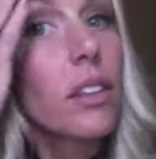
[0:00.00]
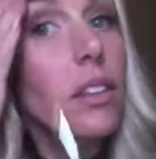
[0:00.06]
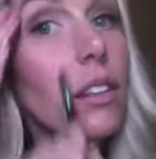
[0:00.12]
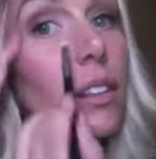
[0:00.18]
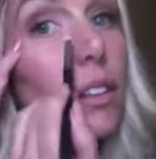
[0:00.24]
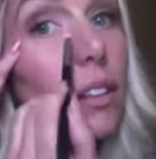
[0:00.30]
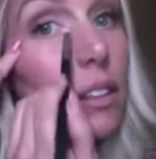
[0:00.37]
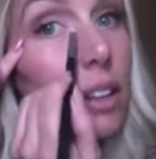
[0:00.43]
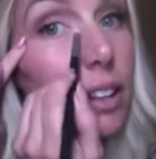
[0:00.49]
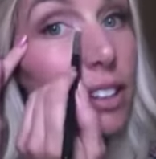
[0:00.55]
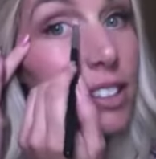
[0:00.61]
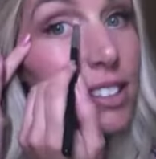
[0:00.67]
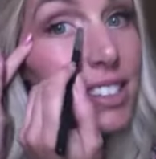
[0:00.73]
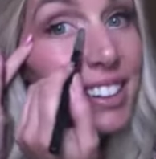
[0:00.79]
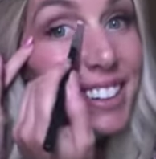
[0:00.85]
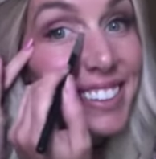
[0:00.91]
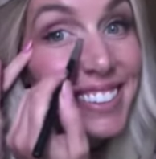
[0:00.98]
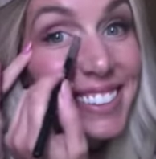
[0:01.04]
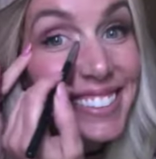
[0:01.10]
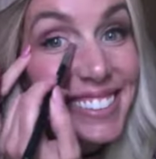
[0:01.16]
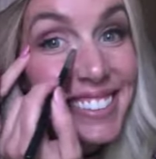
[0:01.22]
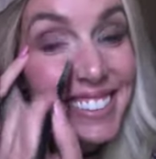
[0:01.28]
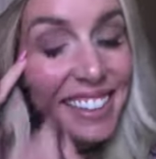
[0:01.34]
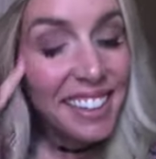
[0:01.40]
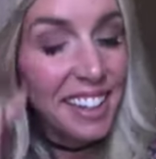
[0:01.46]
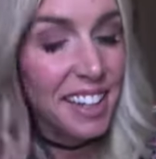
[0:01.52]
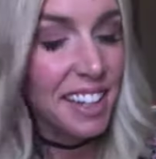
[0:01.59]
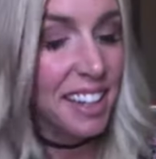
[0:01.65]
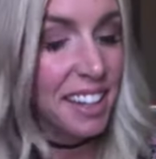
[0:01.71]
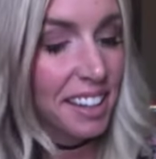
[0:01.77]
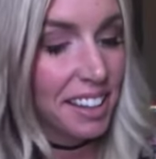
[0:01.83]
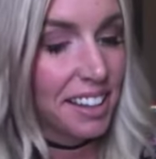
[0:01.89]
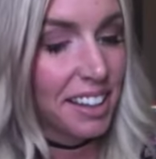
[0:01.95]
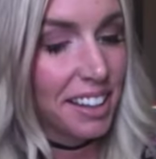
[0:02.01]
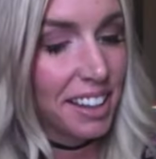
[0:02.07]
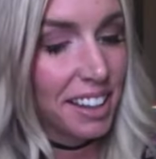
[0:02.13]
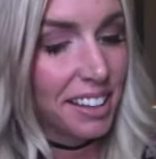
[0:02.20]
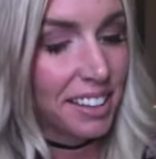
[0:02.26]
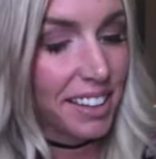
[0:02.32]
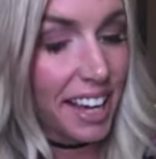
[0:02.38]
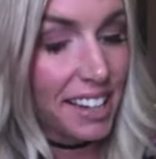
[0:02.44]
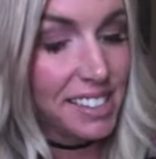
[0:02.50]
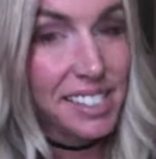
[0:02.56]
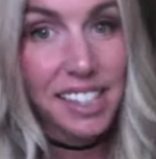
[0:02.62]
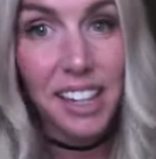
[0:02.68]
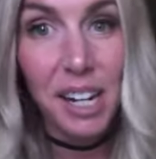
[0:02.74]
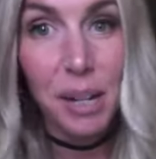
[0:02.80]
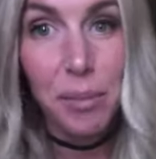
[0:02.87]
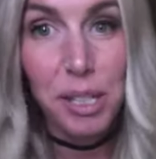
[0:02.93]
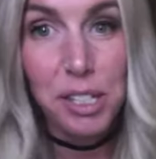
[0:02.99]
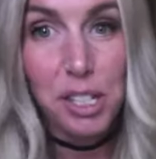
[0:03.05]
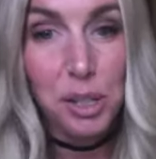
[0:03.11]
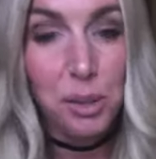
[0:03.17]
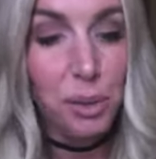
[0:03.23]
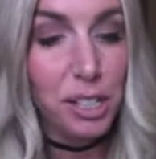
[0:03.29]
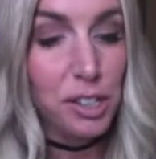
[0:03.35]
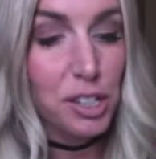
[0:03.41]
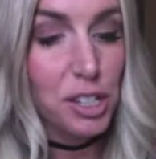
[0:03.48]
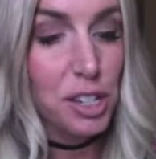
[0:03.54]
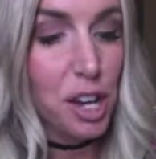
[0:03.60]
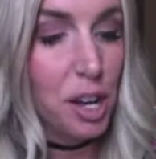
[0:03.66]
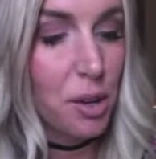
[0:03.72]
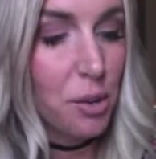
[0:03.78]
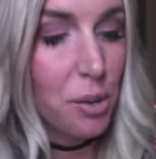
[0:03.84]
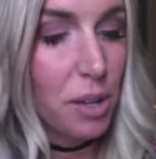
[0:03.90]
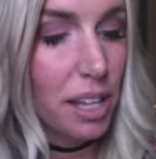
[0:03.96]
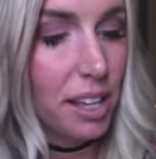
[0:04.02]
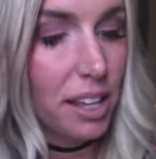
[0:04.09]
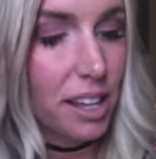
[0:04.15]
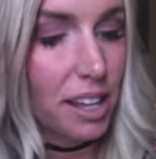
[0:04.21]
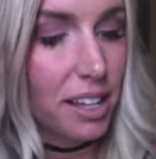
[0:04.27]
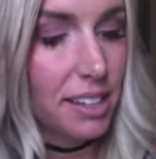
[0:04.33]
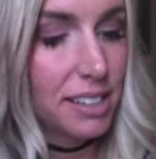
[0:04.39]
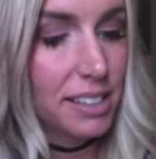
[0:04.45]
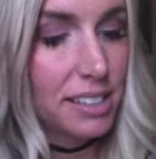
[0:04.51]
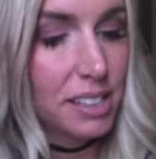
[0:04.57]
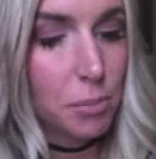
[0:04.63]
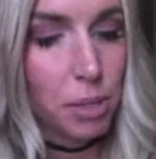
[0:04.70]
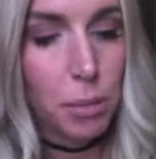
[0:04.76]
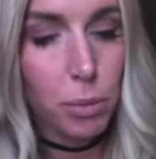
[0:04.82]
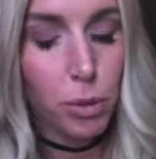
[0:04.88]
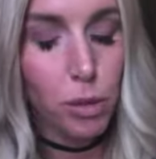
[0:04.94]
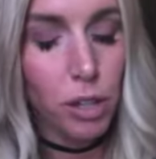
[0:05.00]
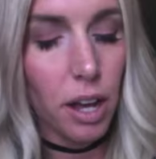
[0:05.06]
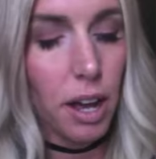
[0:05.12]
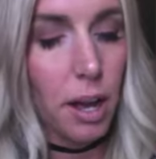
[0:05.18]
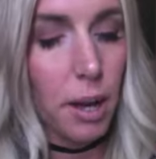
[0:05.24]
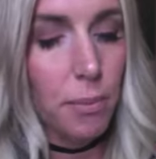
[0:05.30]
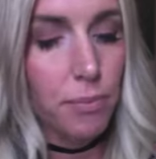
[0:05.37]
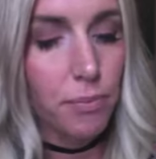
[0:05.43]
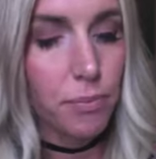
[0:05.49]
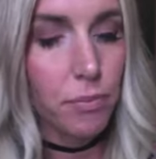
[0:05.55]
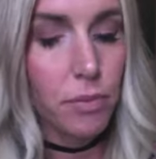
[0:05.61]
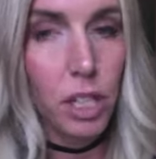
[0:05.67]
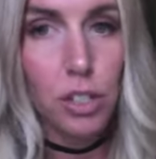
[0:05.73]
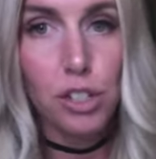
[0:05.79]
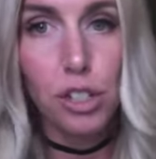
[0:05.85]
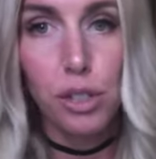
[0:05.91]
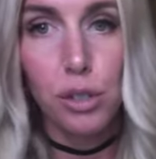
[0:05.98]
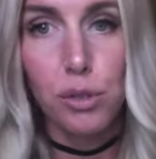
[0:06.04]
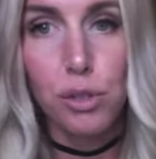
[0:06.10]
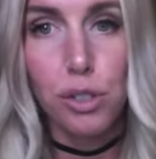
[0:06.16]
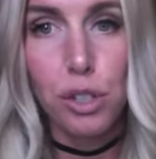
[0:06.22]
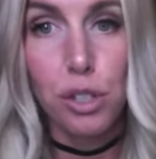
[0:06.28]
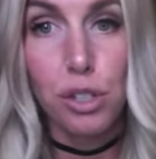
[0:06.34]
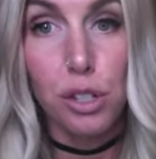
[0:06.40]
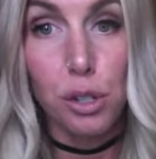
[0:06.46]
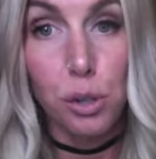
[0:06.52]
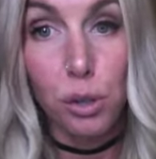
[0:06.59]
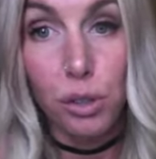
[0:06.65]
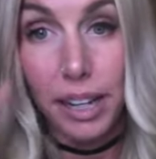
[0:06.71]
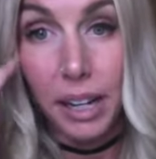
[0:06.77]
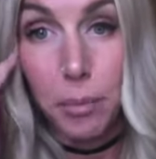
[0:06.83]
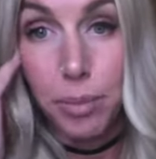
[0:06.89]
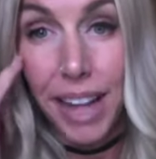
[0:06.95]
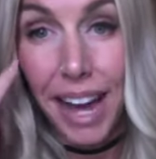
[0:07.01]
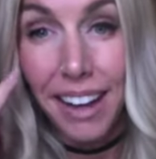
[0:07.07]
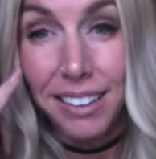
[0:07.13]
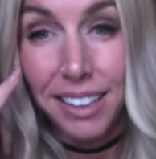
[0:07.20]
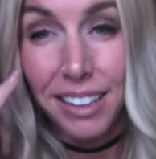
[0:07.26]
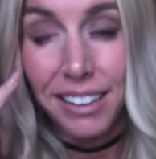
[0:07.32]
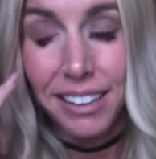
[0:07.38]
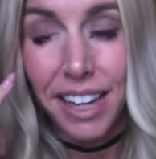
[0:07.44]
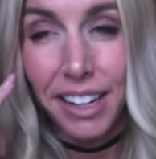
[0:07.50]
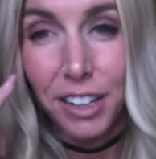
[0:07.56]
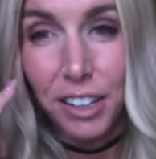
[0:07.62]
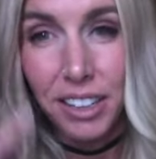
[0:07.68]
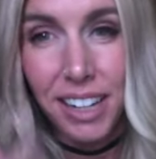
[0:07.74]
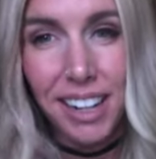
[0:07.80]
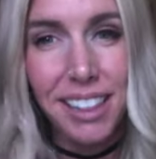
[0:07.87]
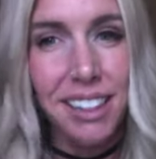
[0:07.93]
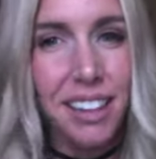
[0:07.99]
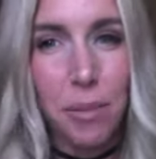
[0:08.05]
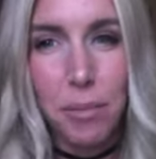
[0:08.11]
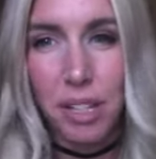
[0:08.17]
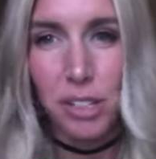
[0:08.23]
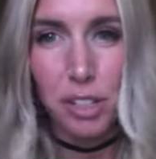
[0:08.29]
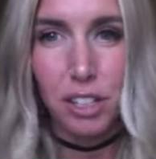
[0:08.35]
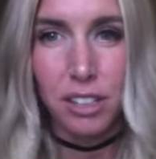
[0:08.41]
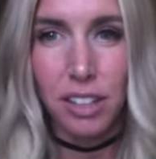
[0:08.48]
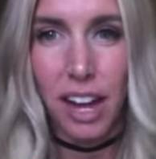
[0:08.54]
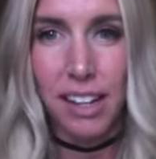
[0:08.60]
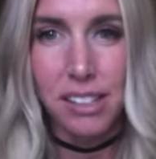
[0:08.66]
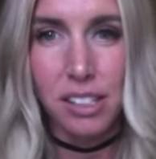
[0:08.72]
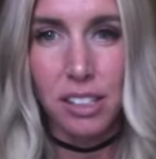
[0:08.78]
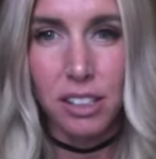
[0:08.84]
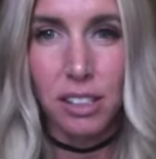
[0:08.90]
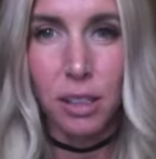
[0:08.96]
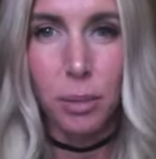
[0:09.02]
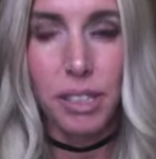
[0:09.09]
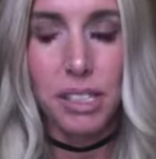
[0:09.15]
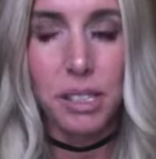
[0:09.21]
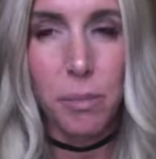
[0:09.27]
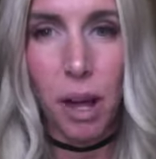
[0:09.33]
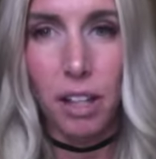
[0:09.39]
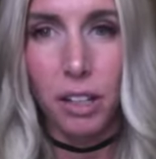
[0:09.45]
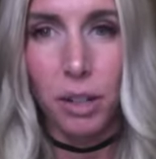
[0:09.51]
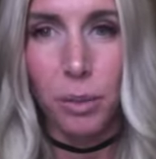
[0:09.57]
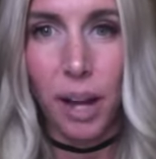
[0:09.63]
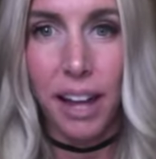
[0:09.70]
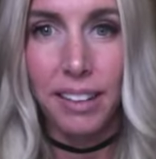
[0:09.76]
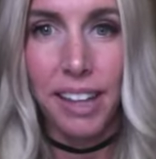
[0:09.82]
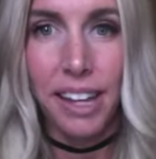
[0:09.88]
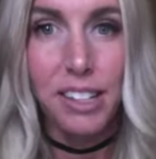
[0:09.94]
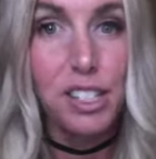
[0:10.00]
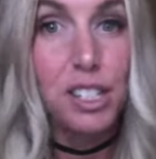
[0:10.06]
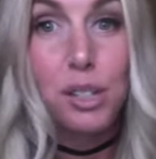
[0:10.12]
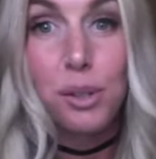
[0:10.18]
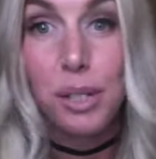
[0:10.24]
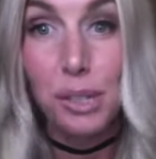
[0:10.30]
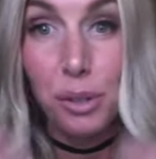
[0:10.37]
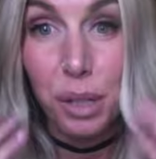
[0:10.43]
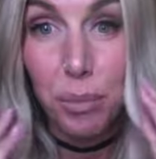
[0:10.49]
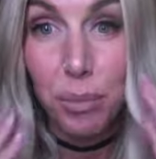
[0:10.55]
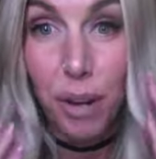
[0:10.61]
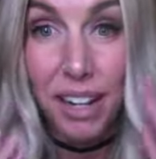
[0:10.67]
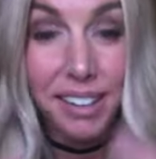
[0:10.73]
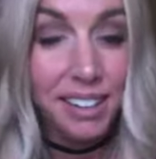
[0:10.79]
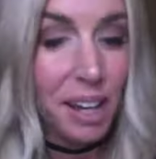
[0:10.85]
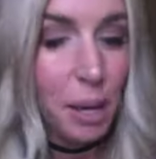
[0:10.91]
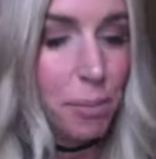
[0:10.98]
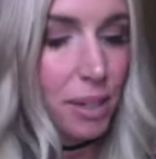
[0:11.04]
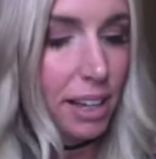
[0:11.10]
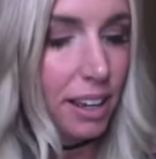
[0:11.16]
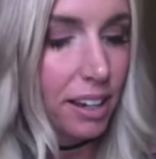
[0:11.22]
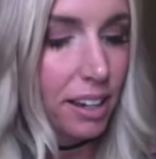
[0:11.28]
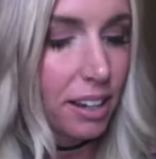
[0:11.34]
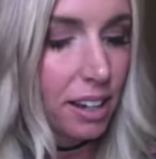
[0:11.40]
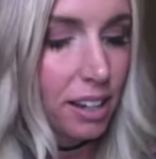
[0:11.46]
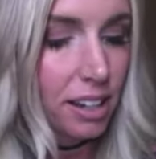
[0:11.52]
I think that looks good. The last thing that I'm going to do with snow is some people choose to do like a black liner, and I think that makes your eyes look a little bit smaller. What I like to do is really brighten it up again.